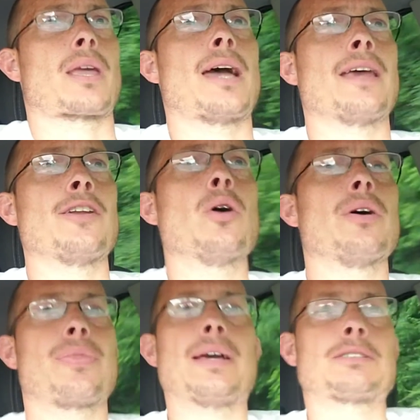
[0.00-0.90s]
And I know
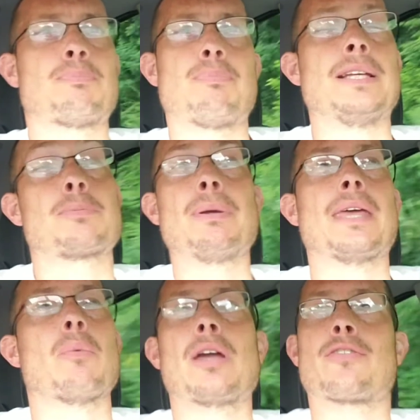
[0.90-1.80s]
it's been
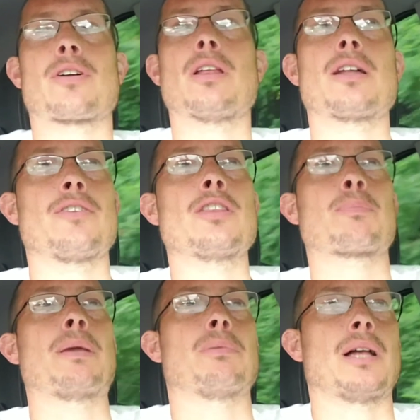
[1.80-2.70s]
that way for a lot of other
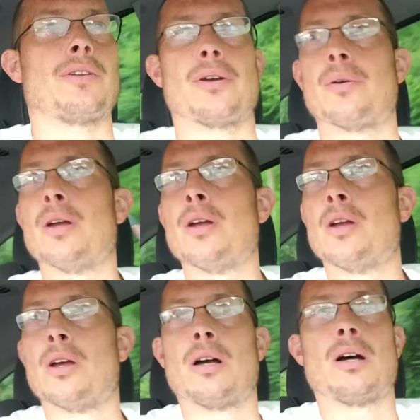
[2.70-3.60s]
people I
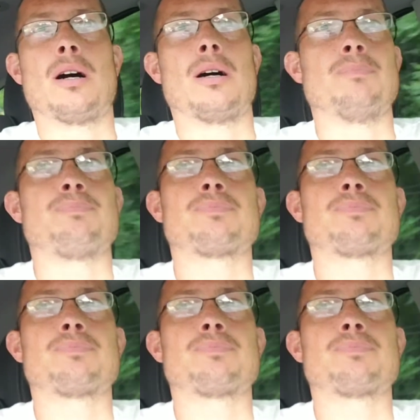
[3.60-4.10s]
know,